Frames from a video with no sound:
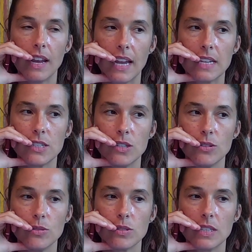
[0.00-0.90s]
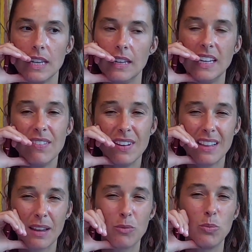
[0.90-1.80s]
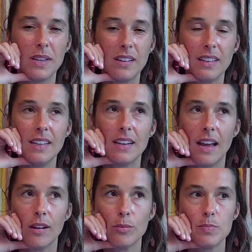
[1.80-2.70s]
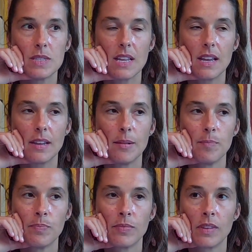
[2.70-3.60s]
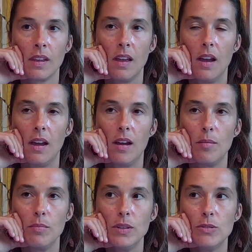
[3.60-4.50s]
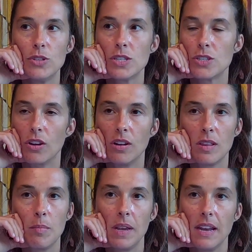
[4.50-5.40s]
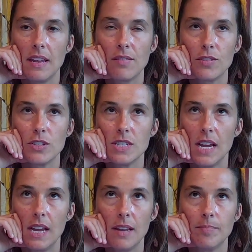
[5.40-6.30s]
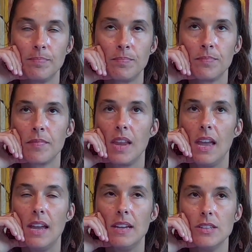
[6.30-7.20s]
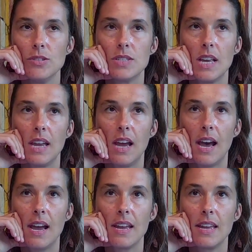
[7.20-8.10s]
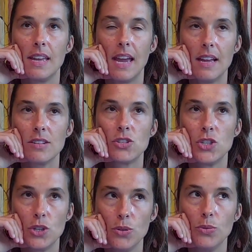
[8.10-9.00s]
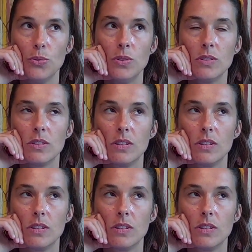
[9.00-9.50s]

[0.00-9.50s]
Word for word: get tos, even like weekly, it helps like um, you just start at the beginning of your day and you say, I get to